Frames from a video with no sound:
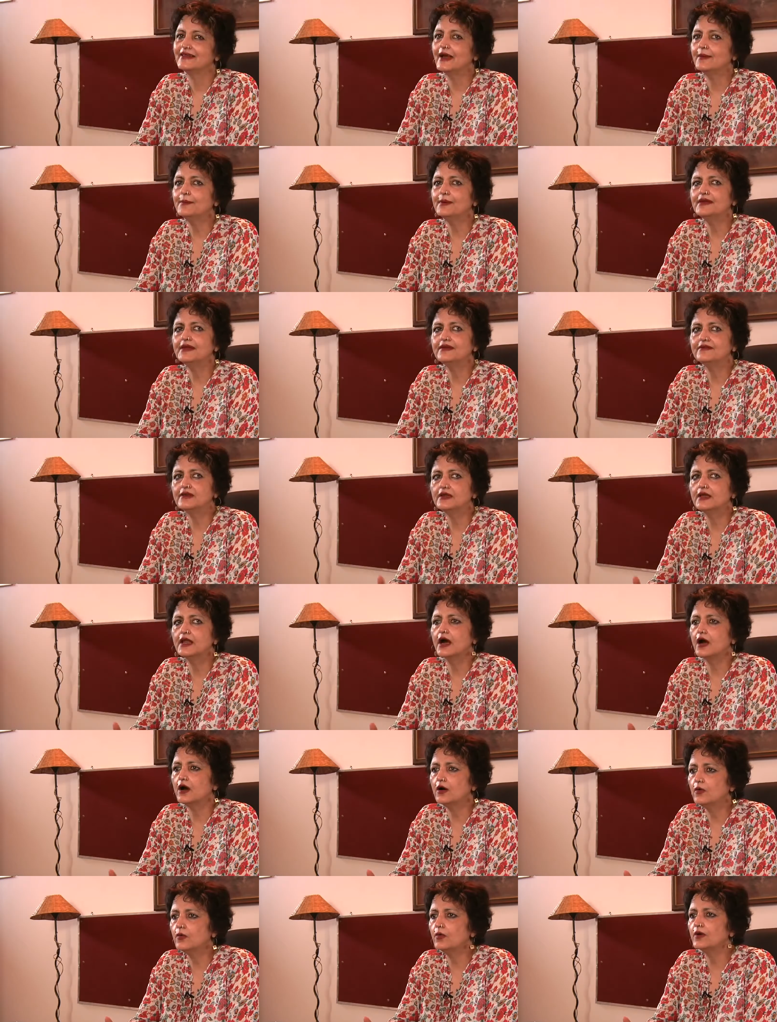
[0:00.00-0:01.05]
Yeah, but even
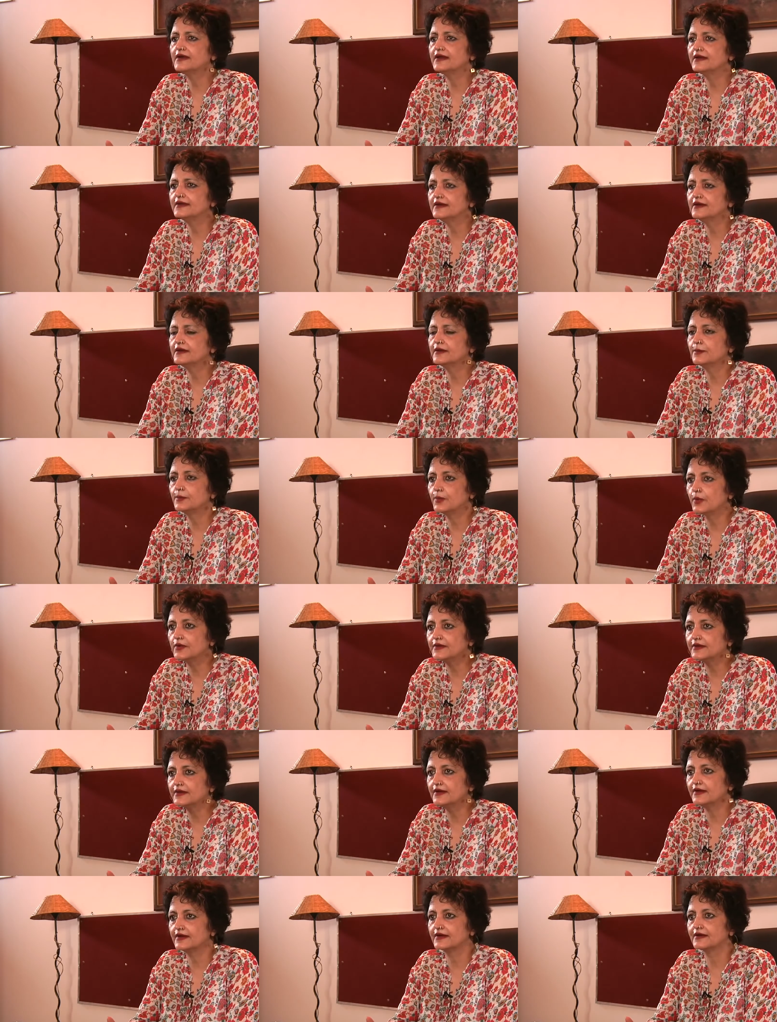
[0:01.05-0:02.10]
now, what are they
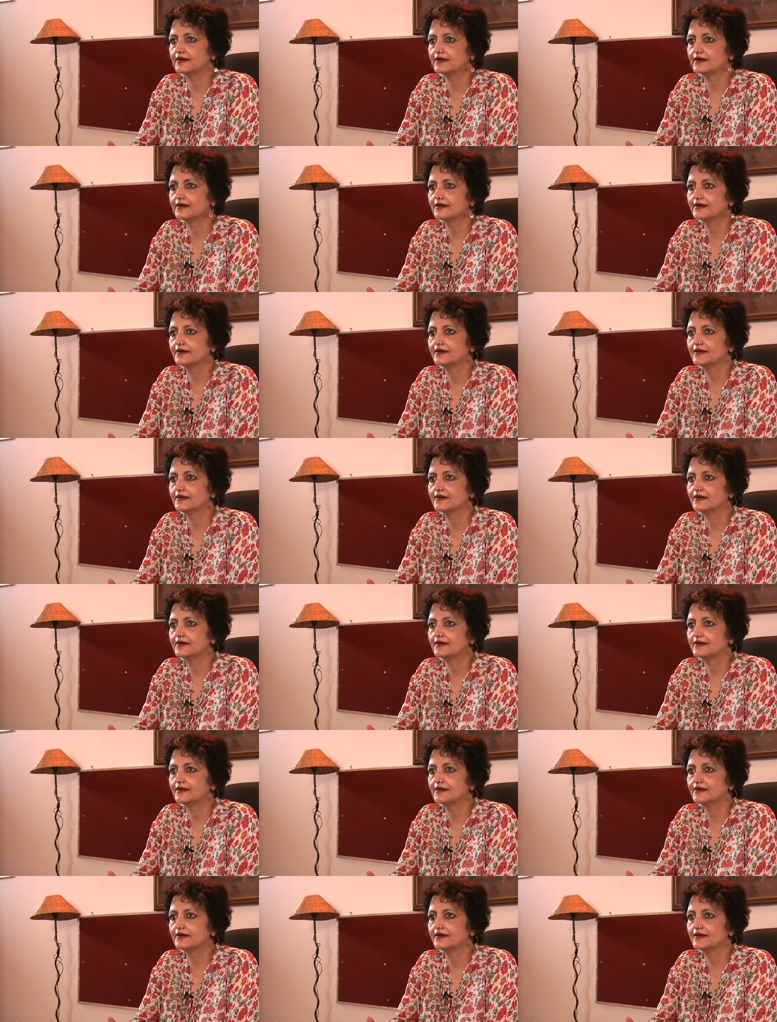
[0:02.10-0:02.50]
reporting?